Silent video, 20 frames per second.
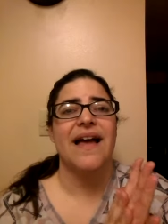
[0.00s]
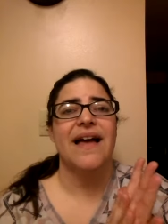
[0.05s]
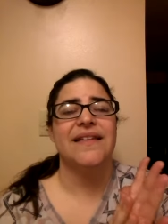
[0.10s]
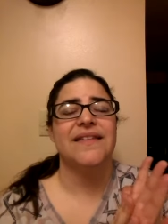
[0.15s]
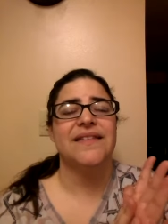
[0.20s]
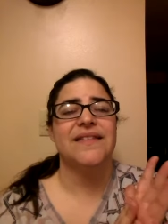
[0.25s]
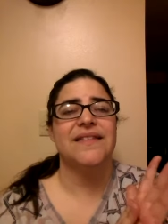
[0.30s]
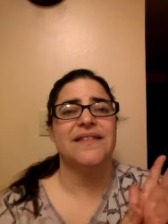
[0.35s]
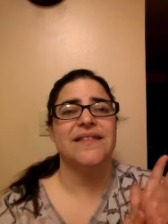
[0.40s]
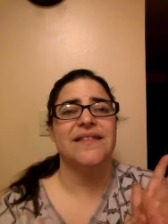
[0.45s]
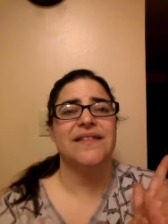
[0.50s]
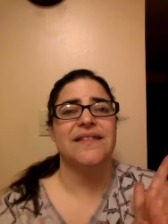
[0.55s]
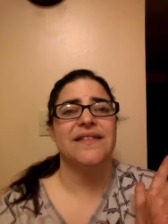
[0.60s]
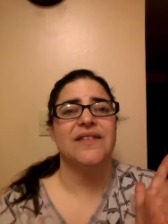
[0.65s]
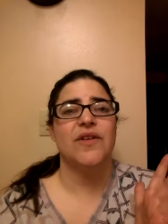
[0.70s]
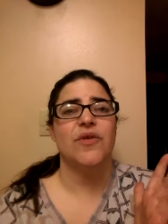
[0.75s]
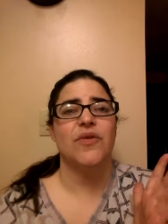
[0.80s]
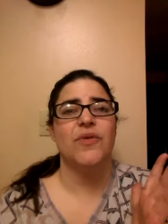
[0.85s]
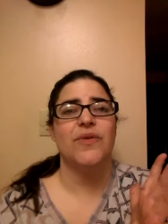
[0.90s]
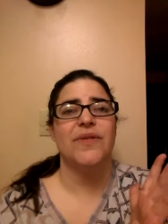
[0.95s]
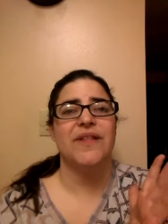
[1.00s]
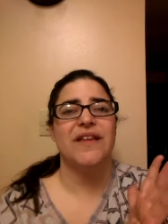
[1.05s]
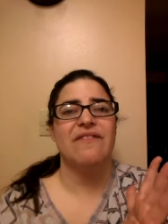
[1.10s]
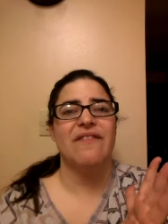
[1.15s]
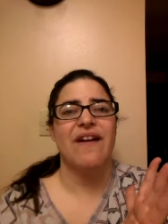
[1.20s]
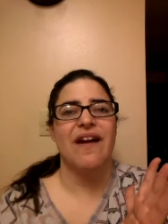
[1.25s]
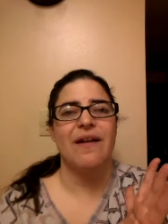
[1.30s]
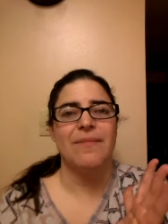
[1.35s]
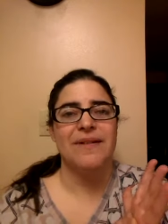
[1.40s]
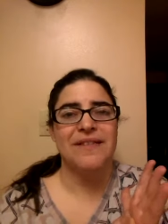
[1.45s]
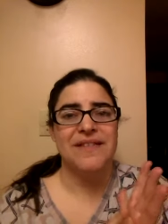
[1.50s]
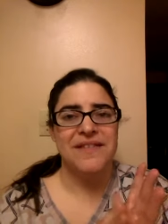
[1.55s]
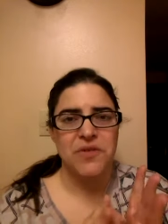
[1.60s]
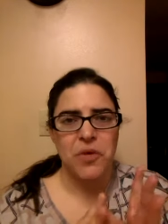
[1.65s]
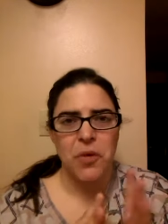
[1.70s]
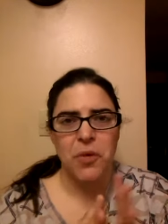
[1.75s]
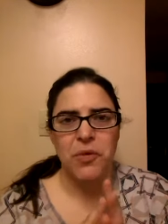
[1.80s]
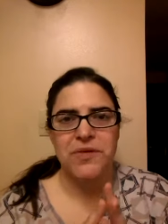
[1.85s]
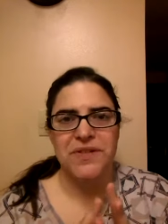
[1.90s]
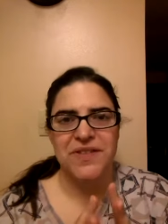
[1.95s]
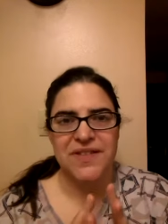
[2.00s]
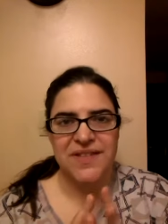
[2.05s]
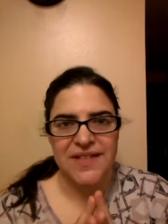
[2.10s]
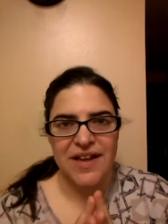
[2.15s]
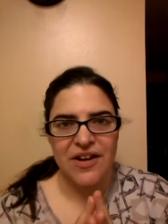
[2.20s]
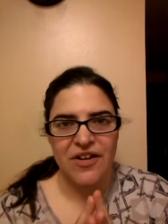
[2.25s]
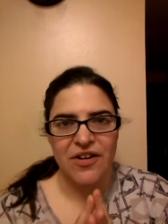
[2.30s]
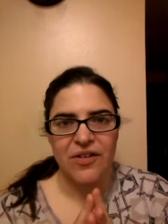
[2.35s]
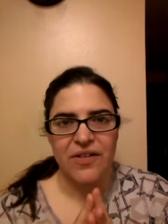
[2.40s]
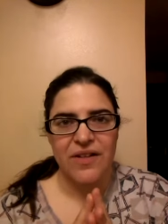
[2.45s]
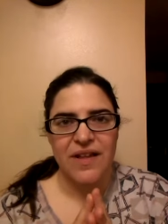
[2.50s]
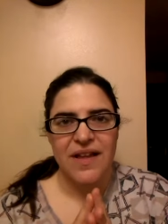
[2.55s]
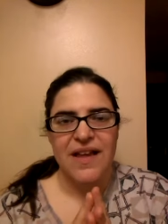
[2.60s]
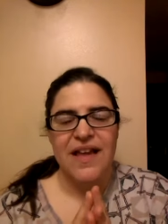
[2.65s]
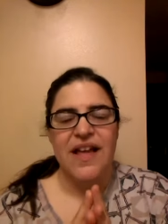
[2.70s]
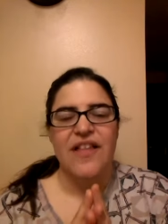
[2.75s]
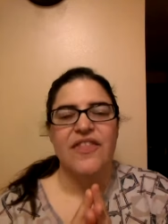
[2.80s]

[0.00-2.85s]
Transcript: So the environment is cold and sterile.